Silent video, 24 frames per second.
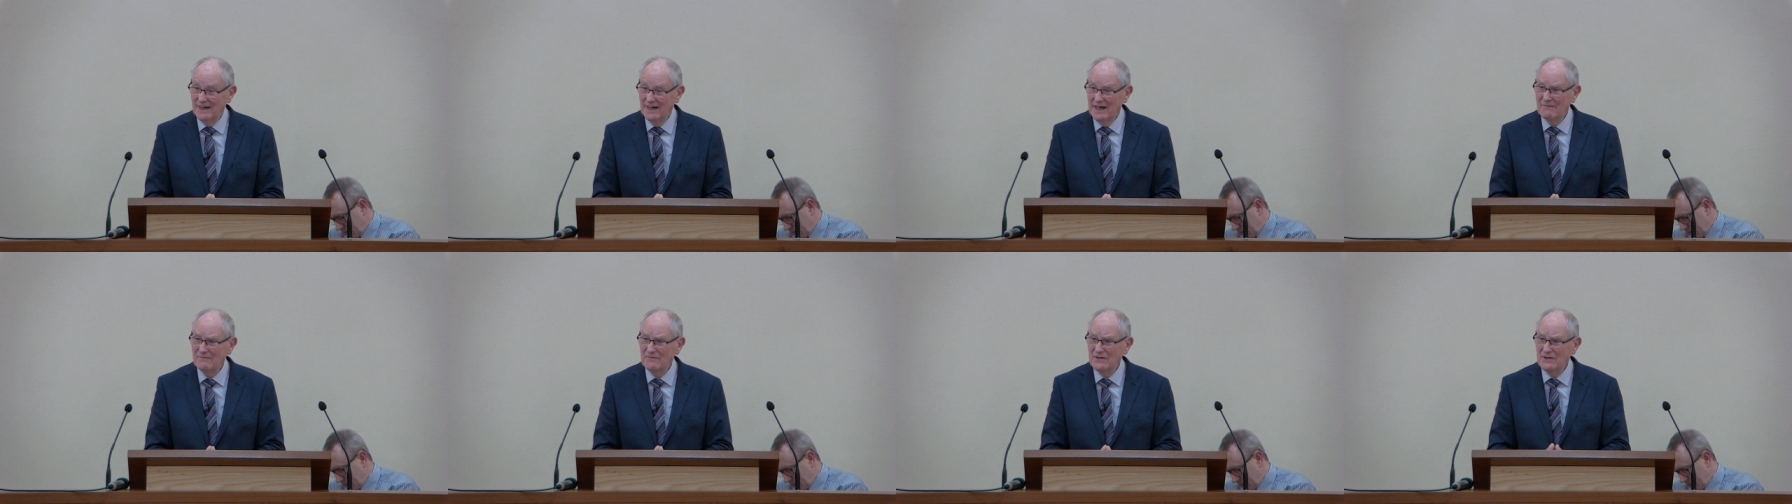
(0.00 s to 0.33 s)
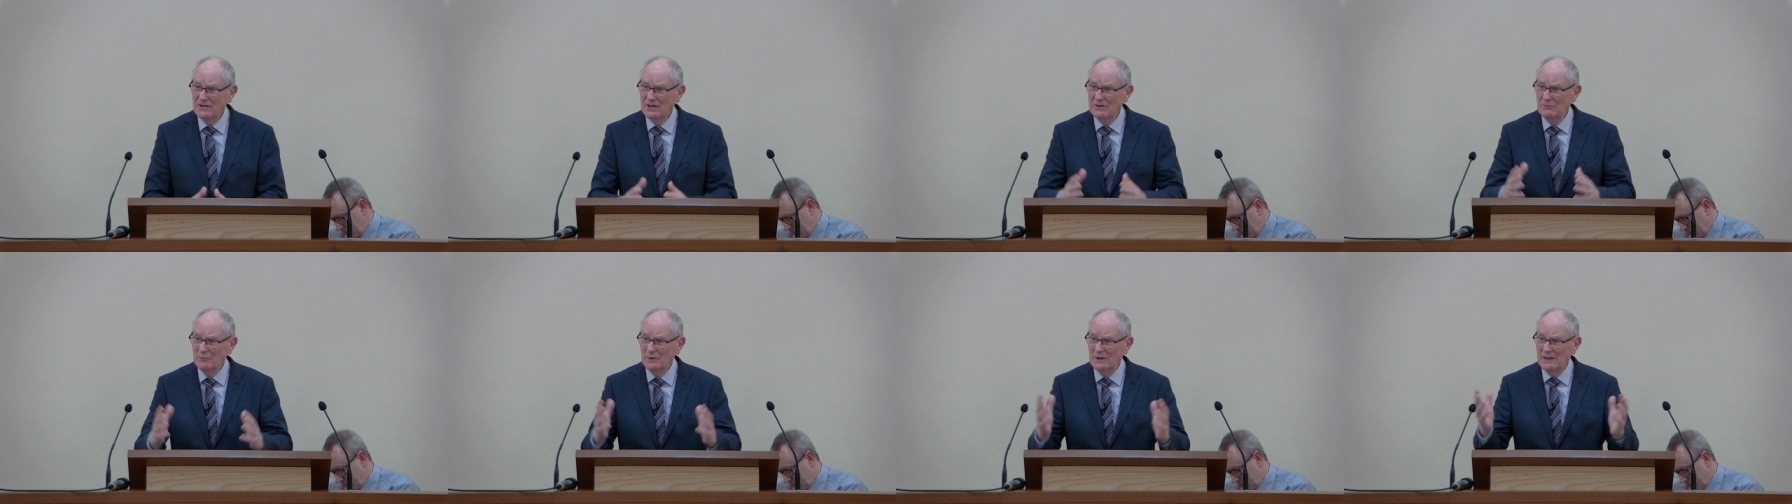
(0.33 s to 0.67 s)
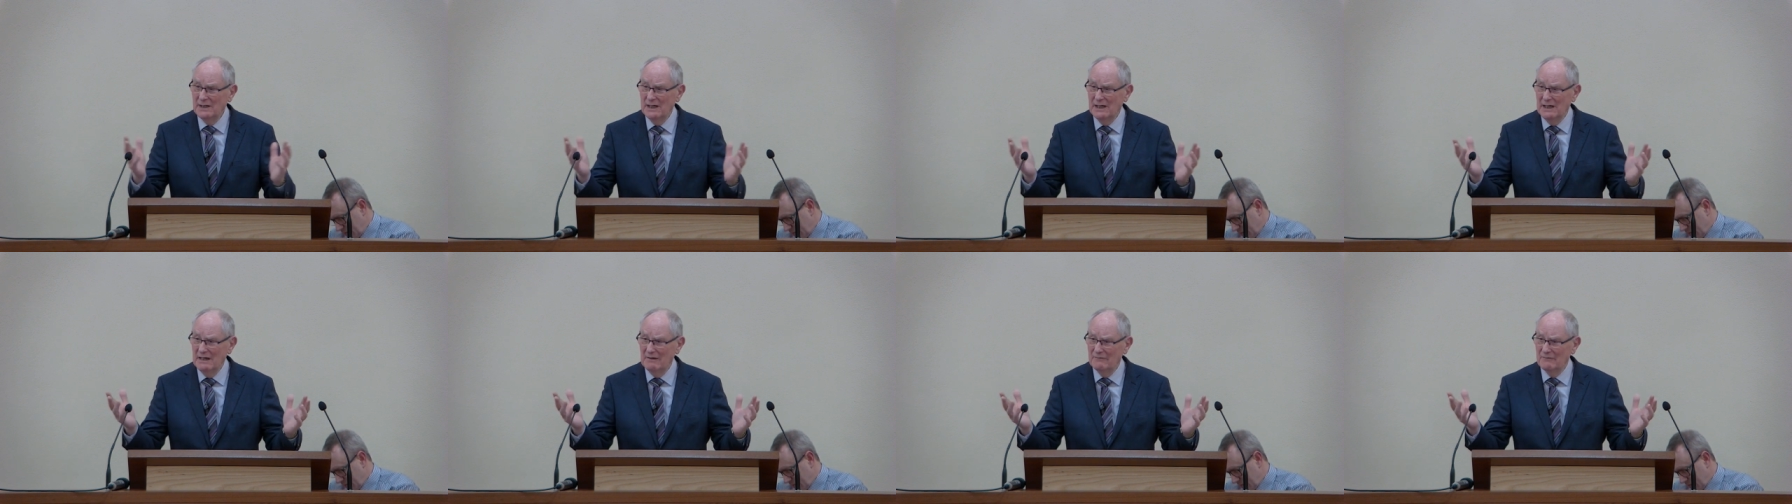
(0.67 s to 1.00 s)
Everything
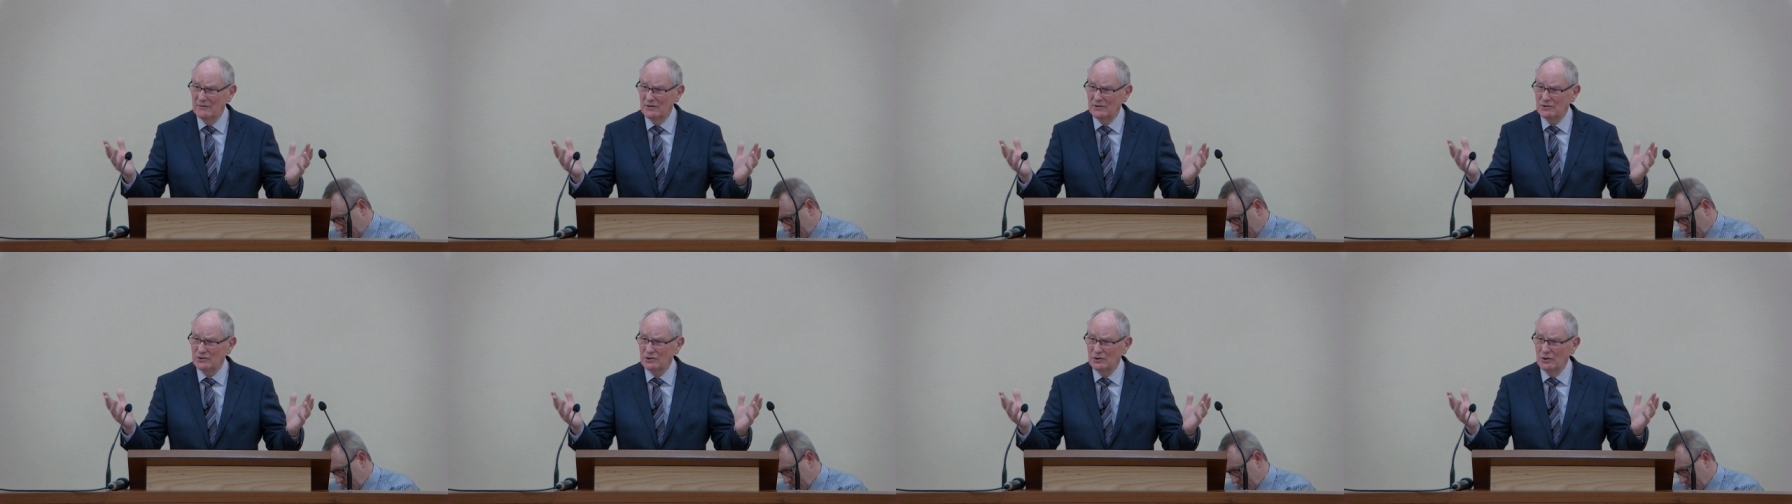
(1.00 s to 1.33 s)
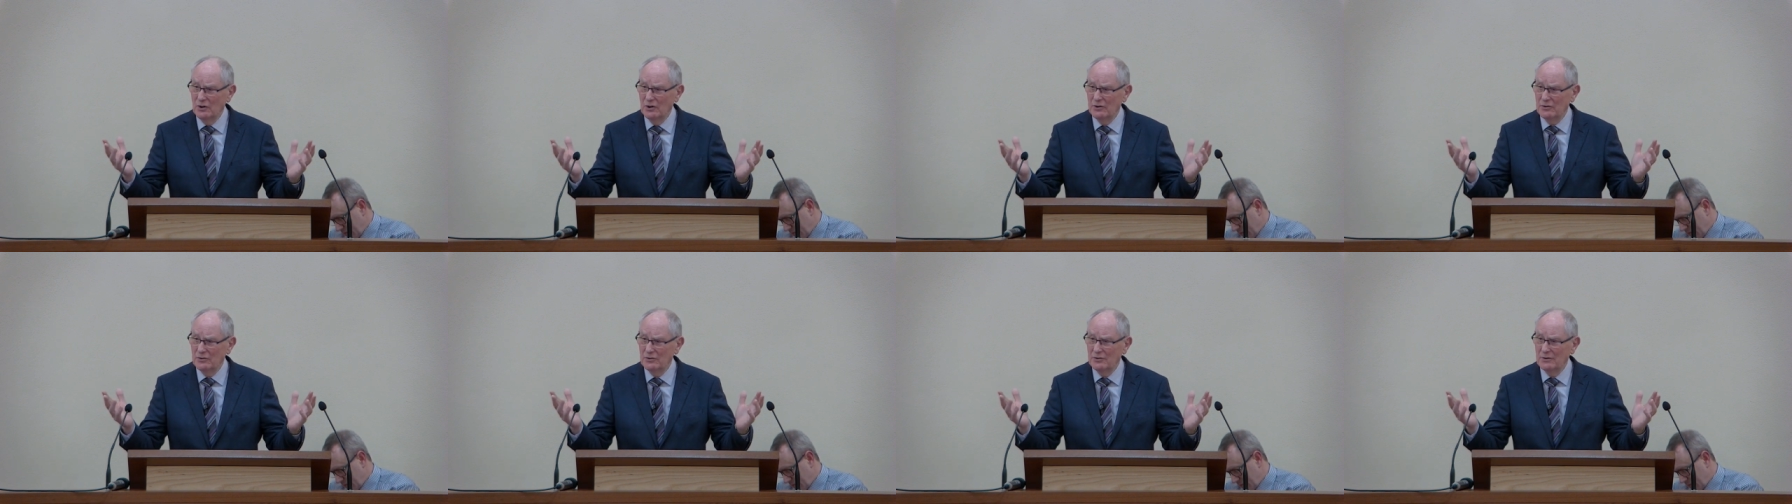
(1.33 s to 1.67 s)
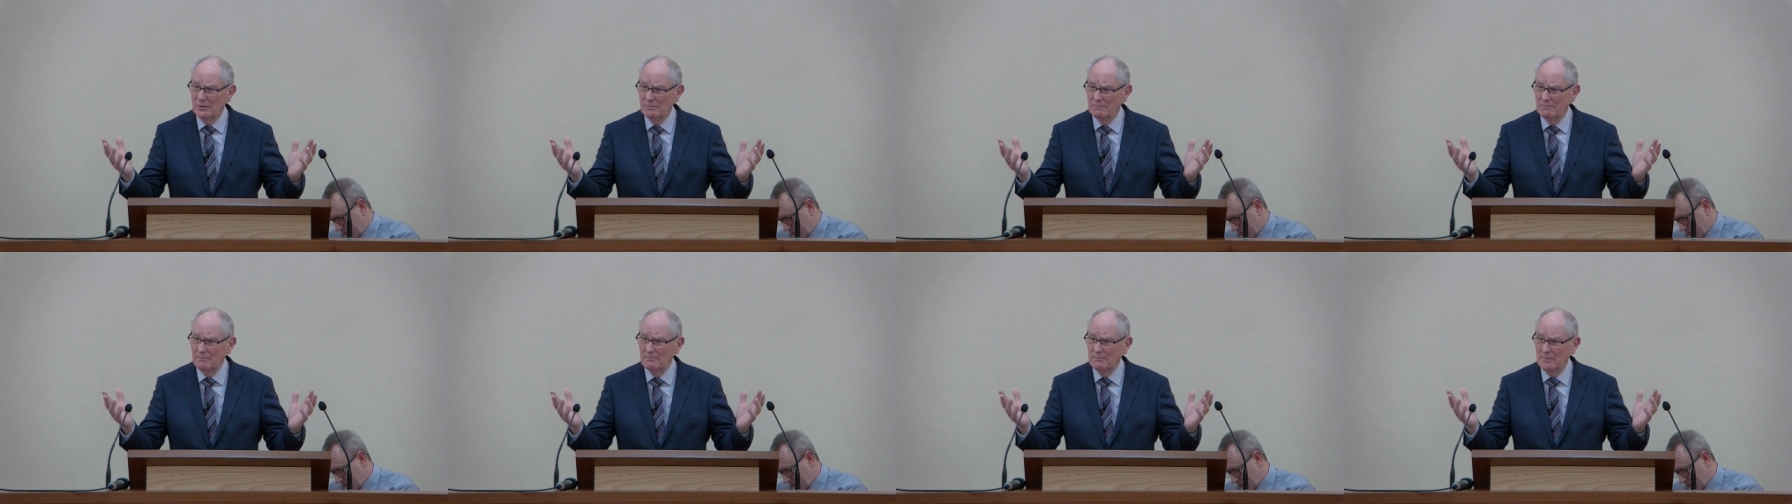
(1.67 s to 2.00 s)
we have, it's God
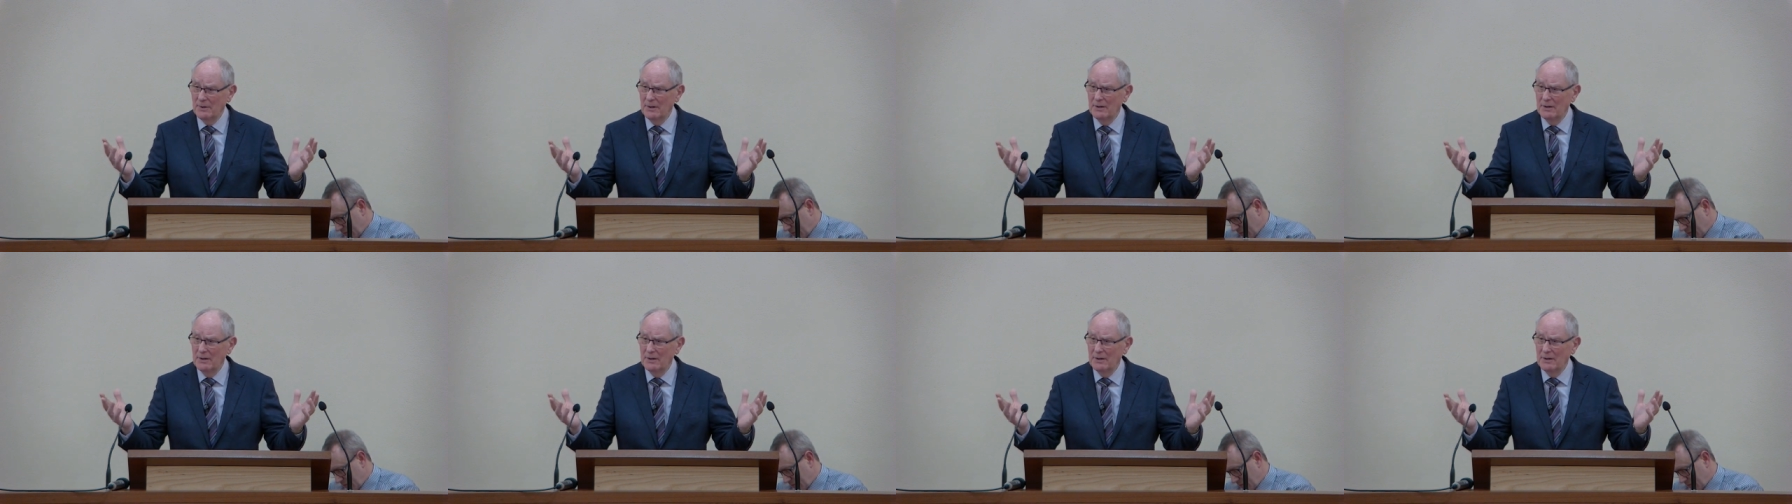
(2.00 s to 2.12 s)
who